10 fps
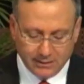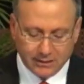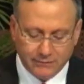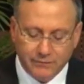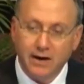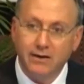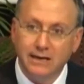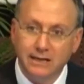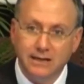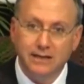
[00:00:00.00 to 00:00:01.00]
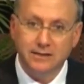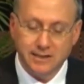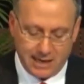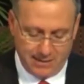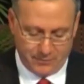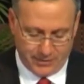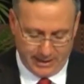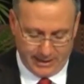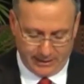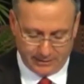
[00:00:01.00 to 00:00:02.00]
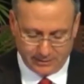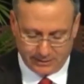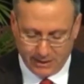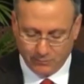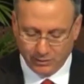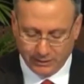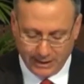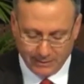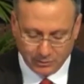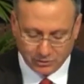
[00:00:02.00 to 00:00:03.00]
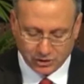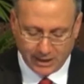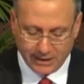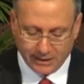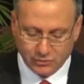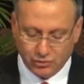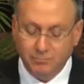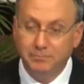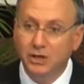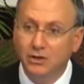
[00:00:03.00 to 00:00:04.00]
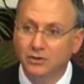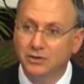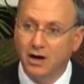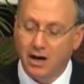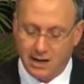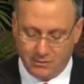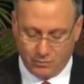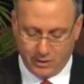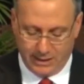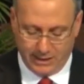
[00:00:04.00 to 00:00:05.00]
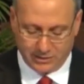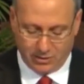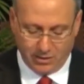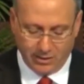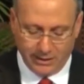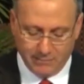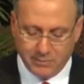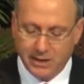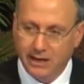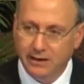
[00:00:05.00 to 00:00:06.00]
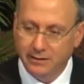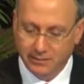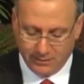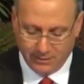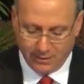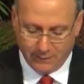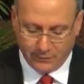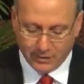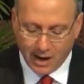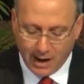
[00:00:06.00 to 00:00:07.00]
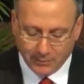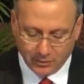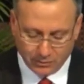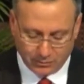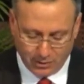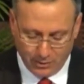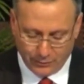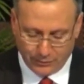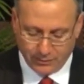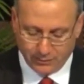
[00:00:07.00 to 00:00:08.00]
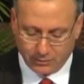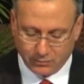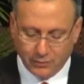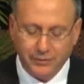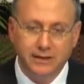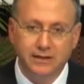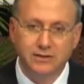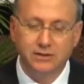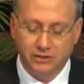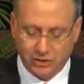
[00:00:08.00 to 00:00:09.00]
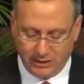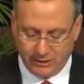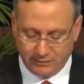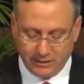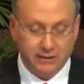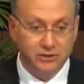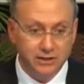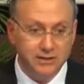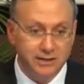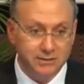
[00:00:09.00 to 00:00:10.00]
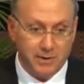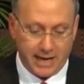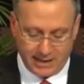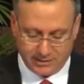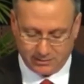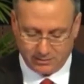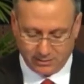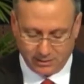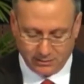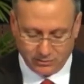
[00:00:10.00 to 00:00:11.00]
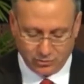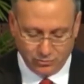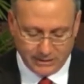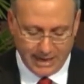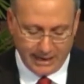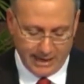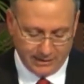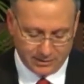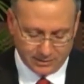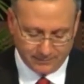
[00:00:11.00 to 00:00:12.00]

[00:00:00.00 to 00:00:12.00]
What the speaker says: the very same things that will enable China to build on what has already been phenomenal growth, the growth it has achieved in just these past 2 decades.